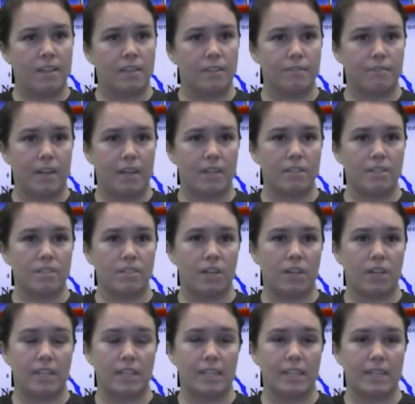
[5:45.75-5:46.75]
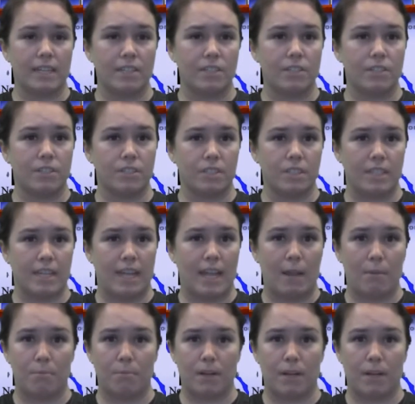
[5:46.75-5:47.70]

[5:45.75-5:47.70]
The fire started late Tuesday,